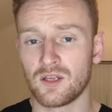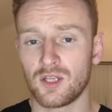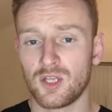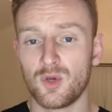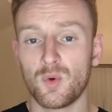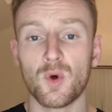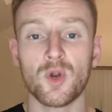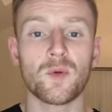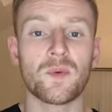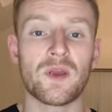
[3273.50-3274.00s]

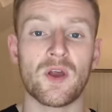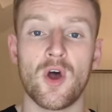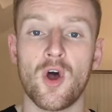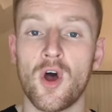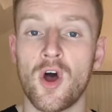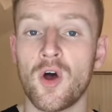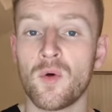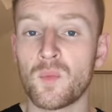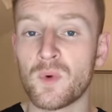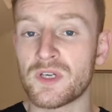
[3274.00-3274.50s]
you want to be
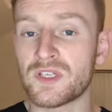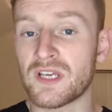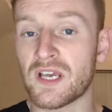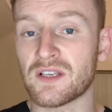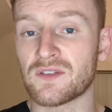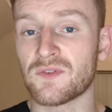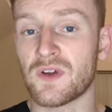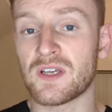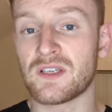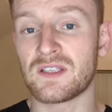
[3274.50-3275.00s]
hot on which
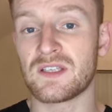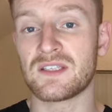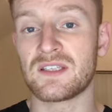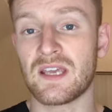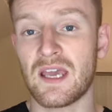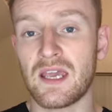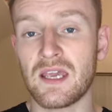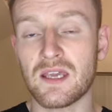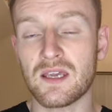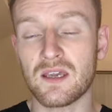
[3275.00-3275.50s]
x rays to
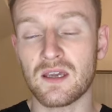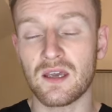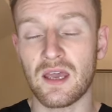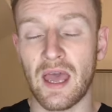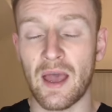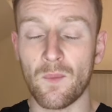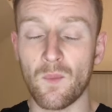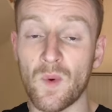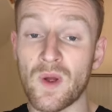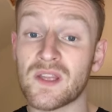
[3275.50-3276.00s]
take
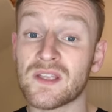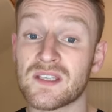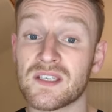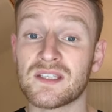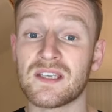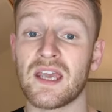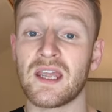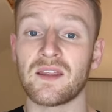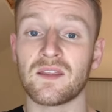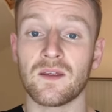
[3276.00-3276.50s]
and when to
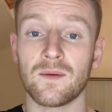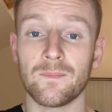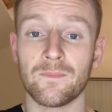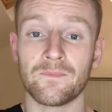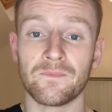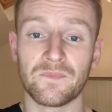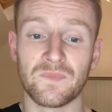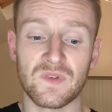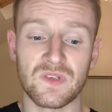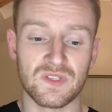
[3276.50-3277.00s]
take
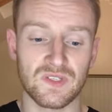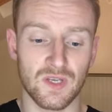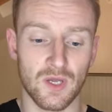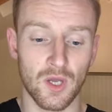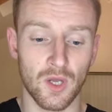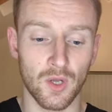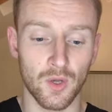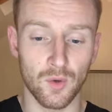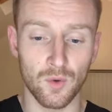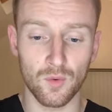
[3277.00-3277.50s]
them.
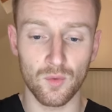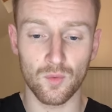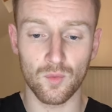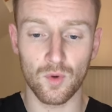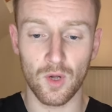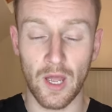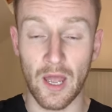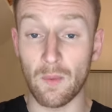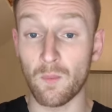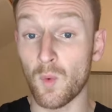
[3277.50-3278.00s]
So,
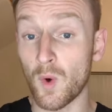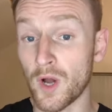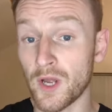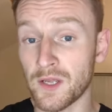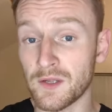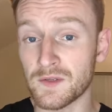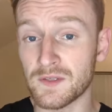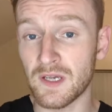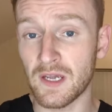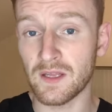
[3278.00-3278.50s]
and why
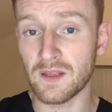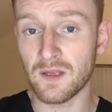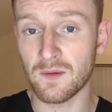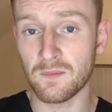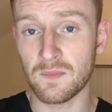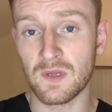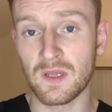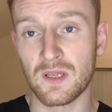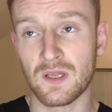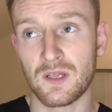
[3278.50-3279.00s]
you take
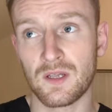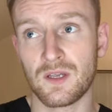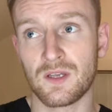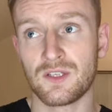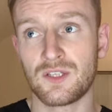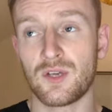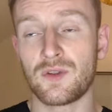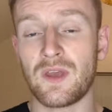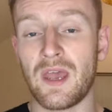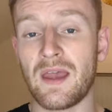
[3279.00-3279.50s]
them.
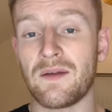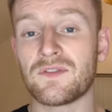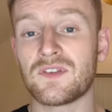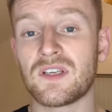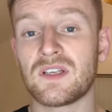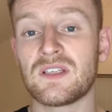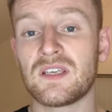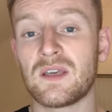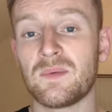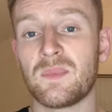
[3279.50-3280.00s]
So, the
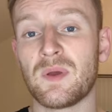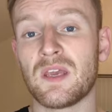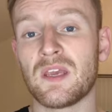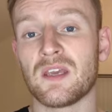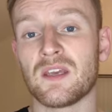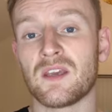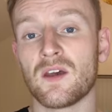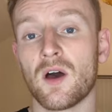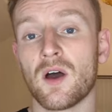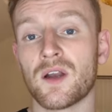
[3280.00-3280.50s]

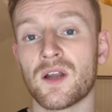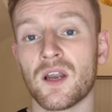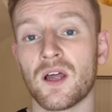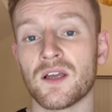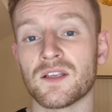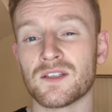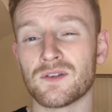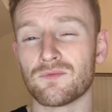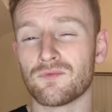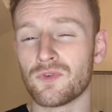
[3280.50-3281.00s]
FGDP
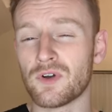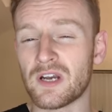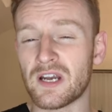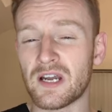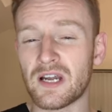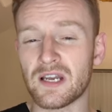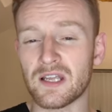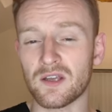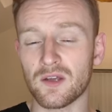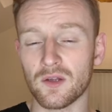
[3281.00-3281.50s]
guidelines are
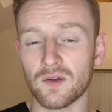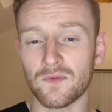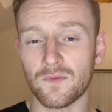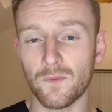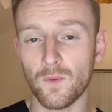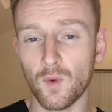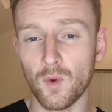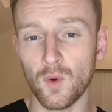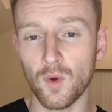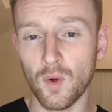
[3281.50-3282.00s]
really good
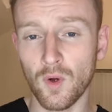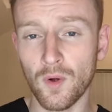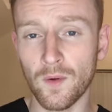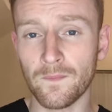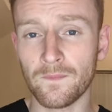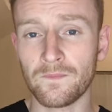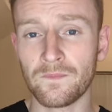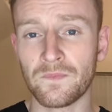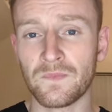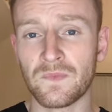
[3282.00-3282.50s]
for